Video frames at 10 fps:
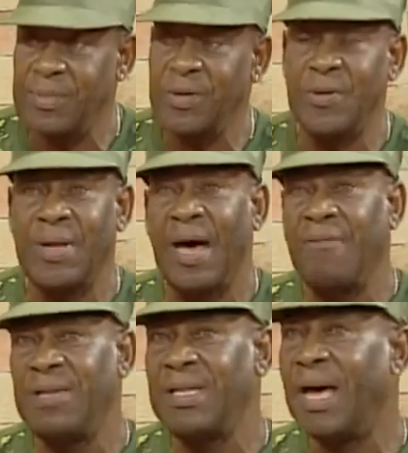So you would
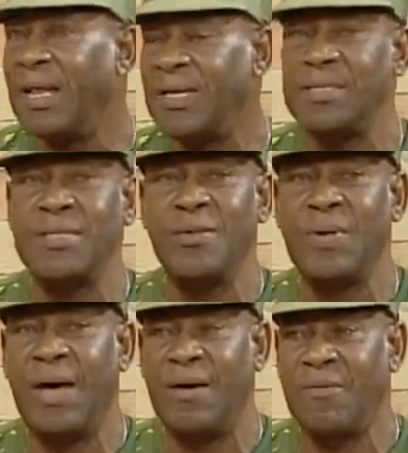have in that lesson, you
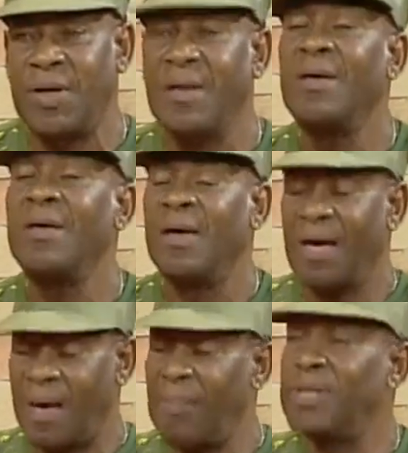would have
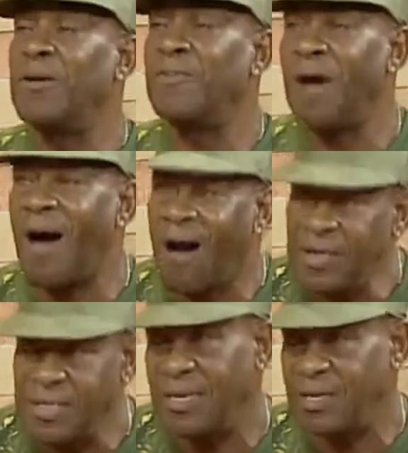a bit of
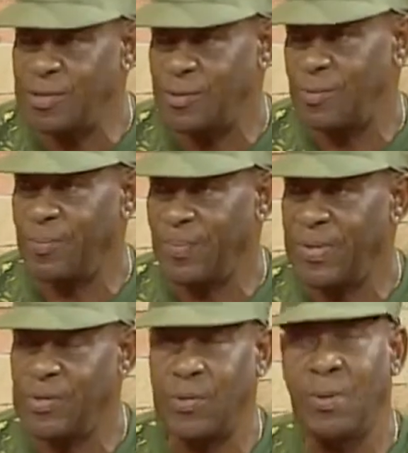art in it too. Yeah.
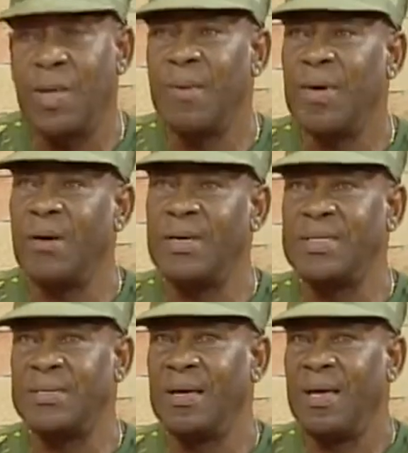So
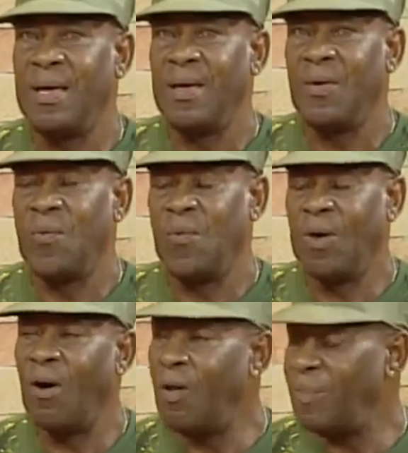because we
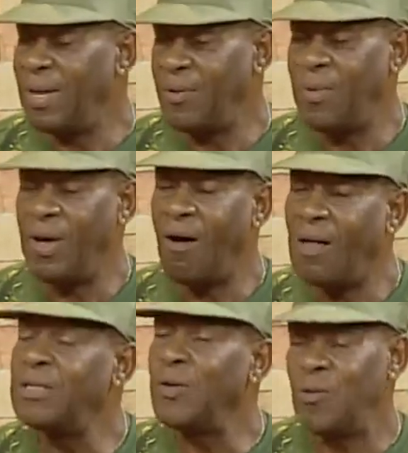all believe, we
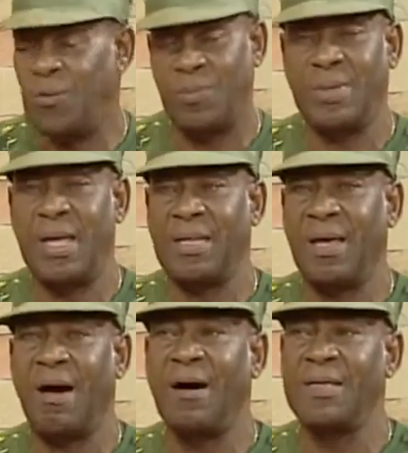all know that
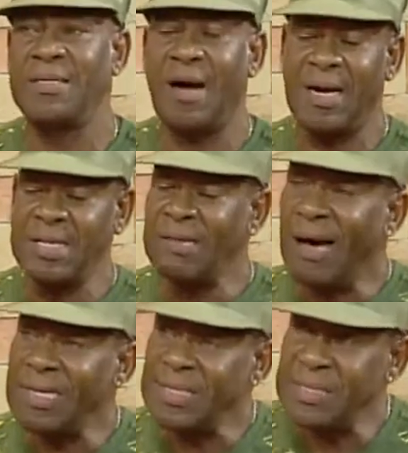the arts are
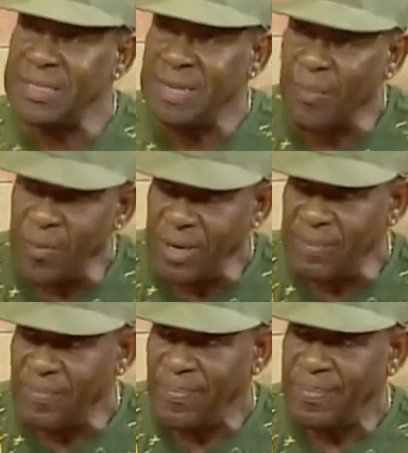not separate
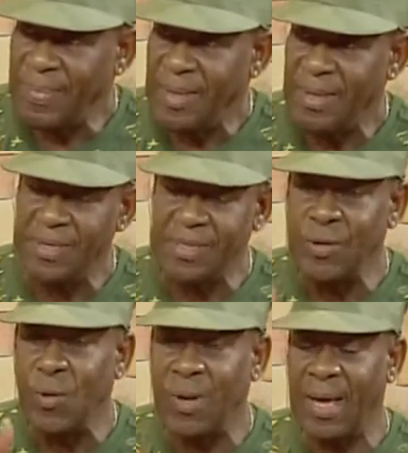-hmm. There's
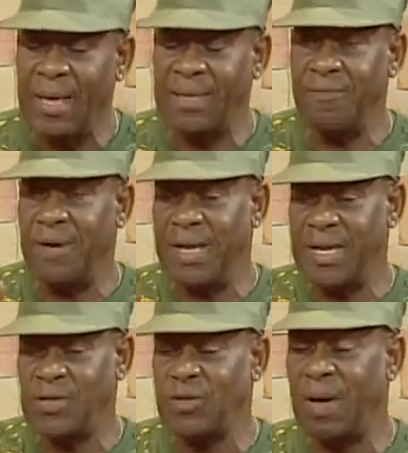no line
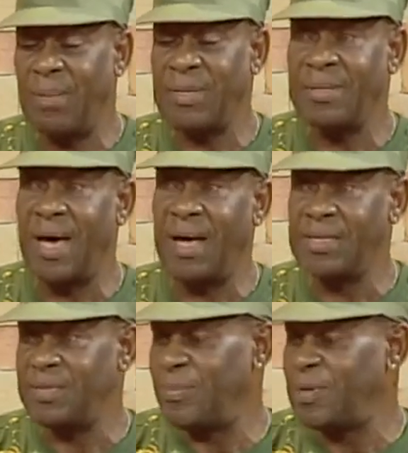dividing drama,
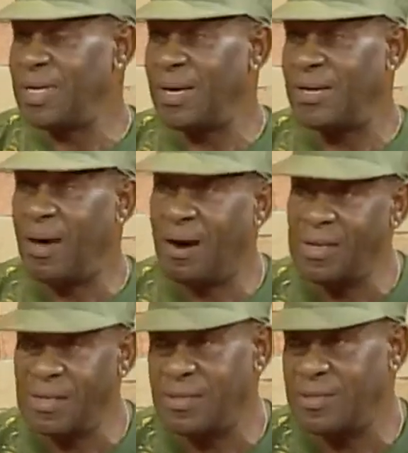dance, music, and
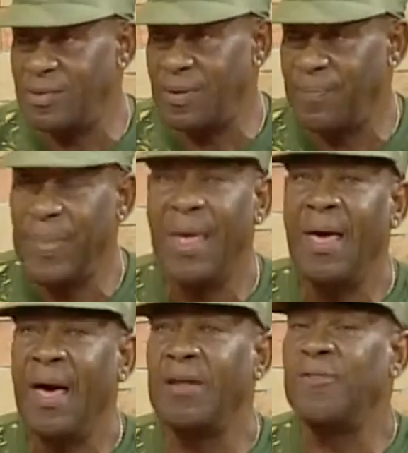art, and so on. Mm
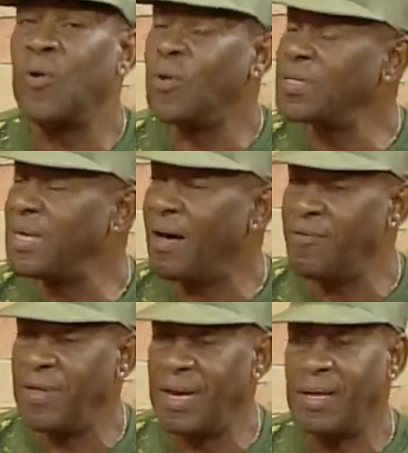-hmm. And of course,
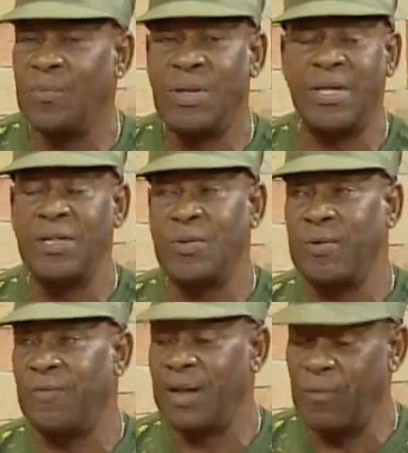after that, well, then you'd
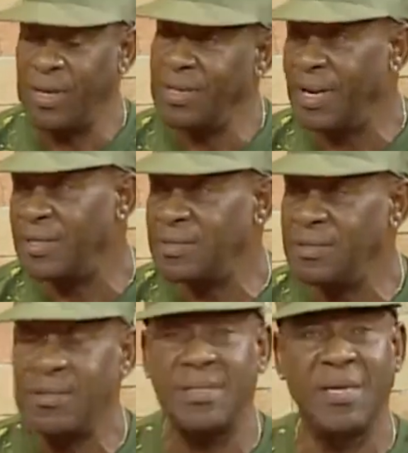evaluate the lesson
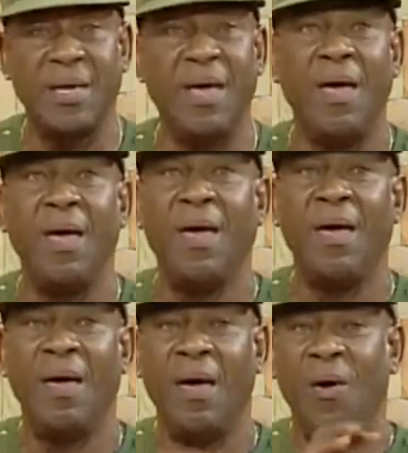to see
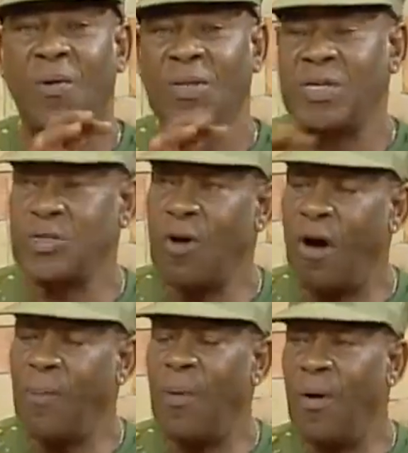the
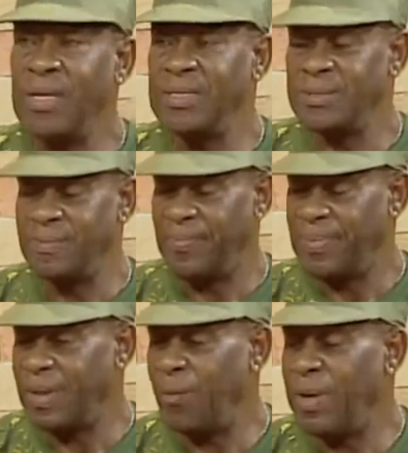strong points,
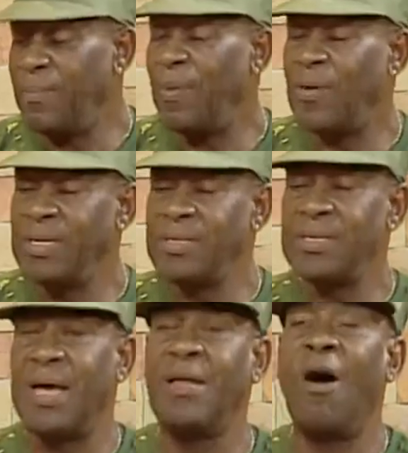the weak
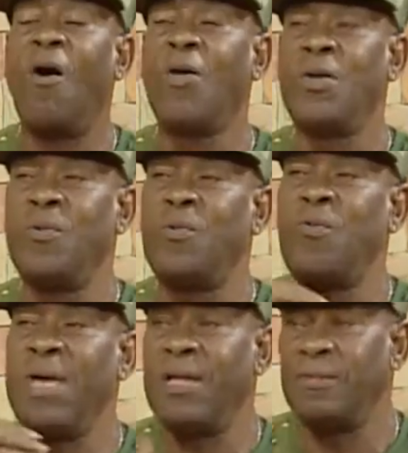points, and how you would
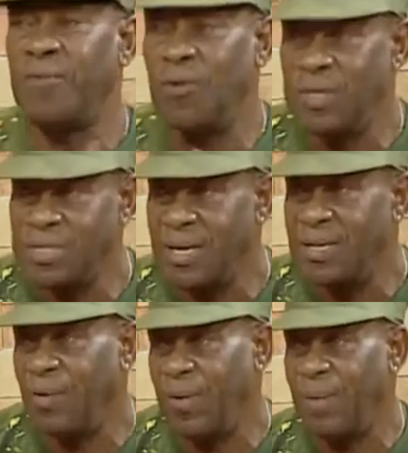reinforce
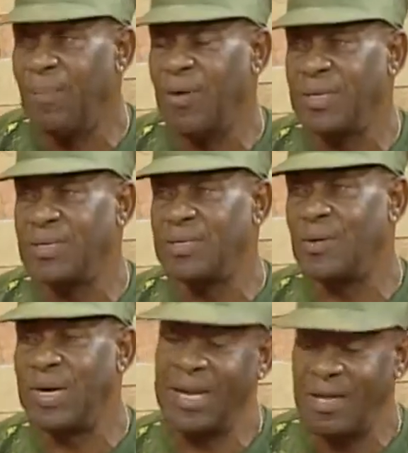the weak points. So,
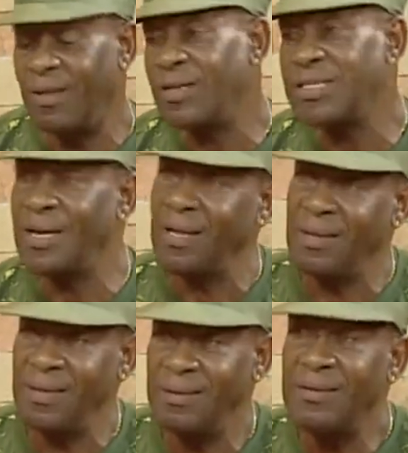mm -hmm. in mm-hmm. a nutshell,
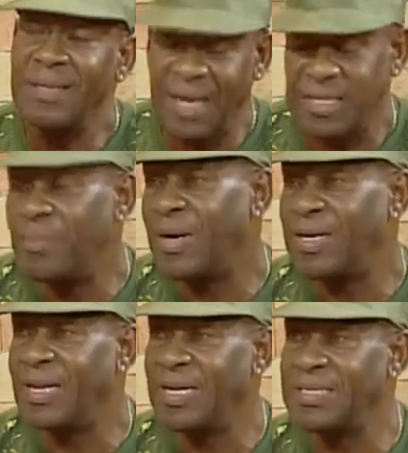that's, that's
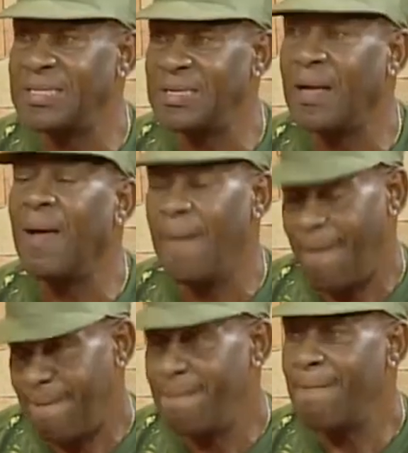how you would do it.
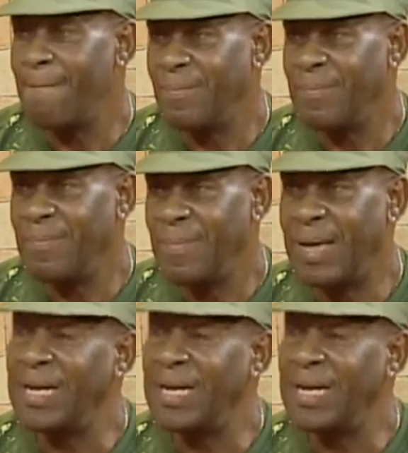Now, I think when.